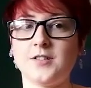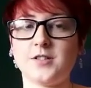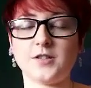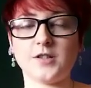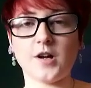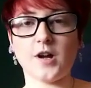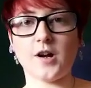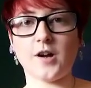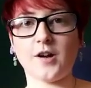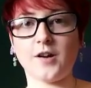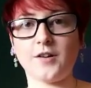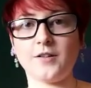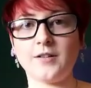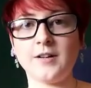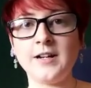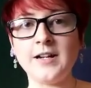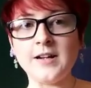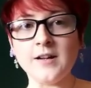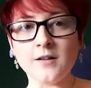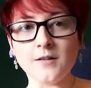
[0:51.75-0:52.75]

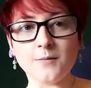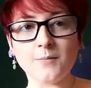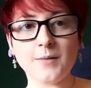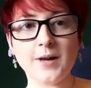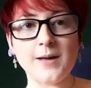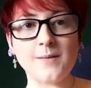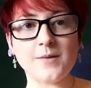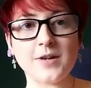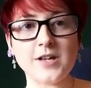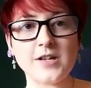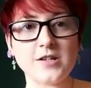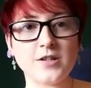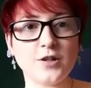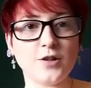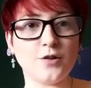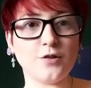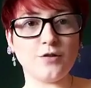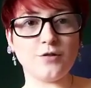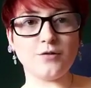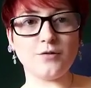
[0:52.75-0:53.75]
So maybe
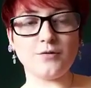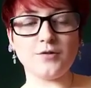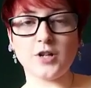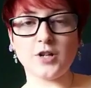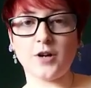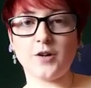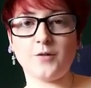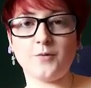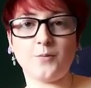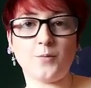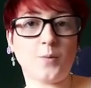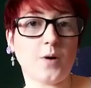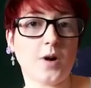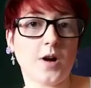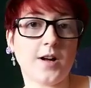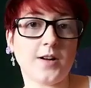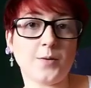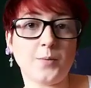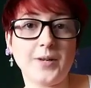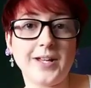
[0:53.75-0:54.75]
you don't
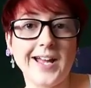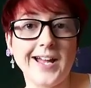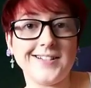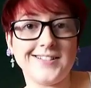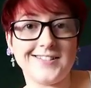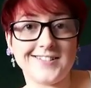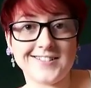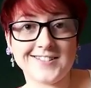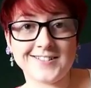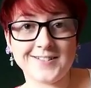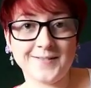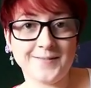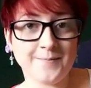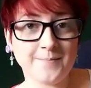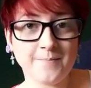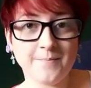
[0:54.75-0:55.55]
work weekends.